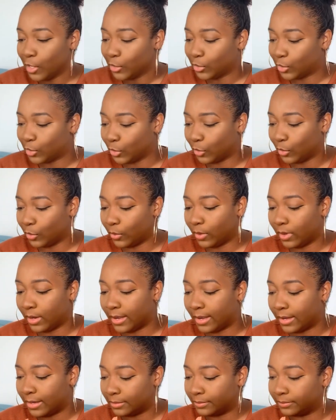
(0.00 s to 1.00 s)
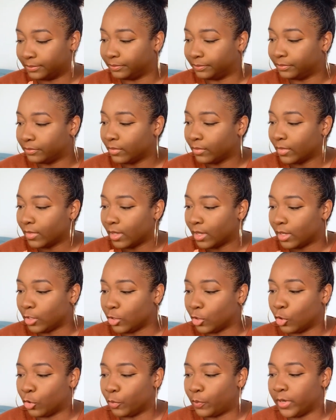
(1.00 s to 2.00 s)
So
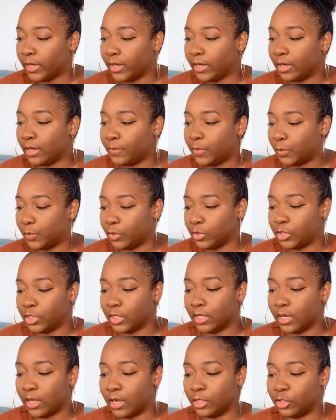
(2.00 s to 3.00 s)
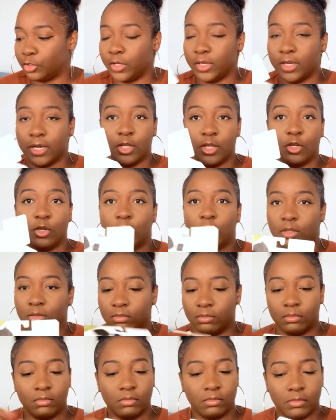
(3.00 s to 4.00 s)
you open it up, you put your laundry, and then you
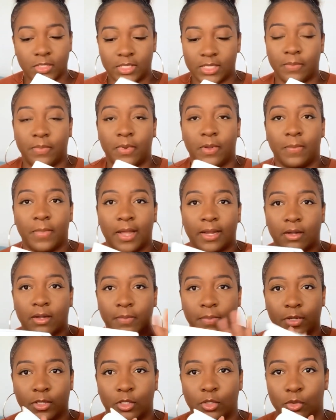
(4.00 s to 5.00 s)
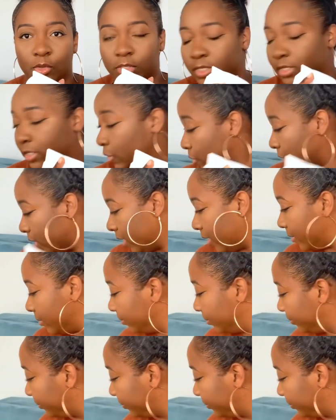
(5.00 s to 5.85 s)
could zip it back up and close it away.